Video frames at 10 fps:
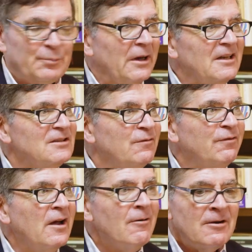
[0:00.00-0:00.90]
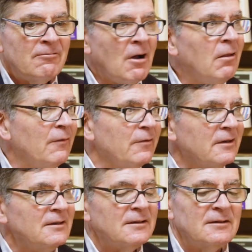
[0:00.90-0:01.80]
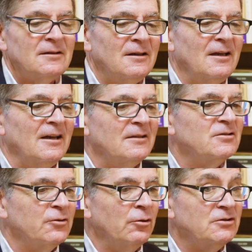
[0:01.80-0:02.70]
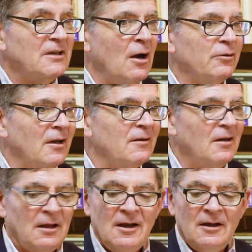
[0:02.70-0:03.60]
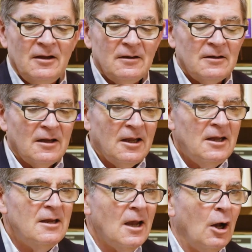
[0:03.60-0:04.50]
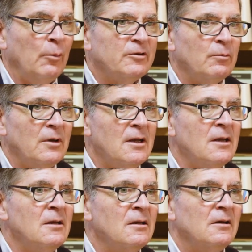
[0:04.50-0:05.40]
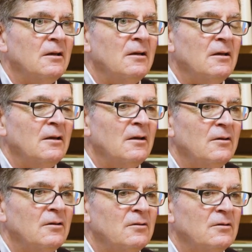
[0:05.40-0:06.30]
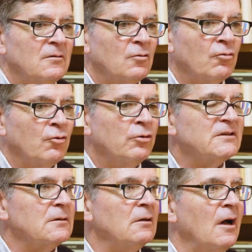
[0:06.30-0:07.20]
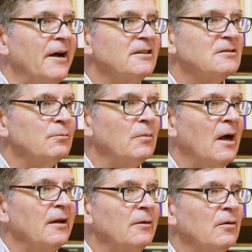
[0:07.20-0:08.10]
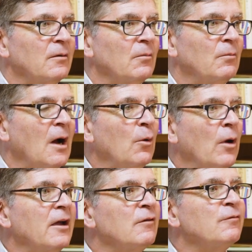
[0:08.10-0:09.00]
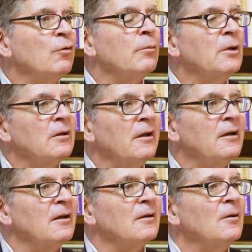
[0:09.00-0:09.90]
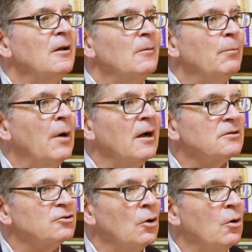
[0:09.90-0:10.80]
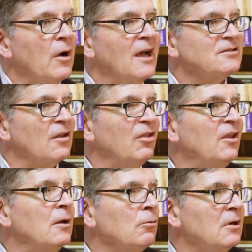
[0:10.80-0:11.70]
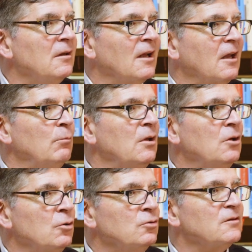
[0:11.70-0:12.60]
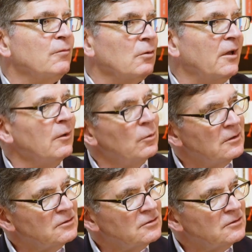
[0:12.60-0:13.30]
but he's very relevant, and it turns out that he helped me crystallize my way of formulating Basho as a theory that can be used for language.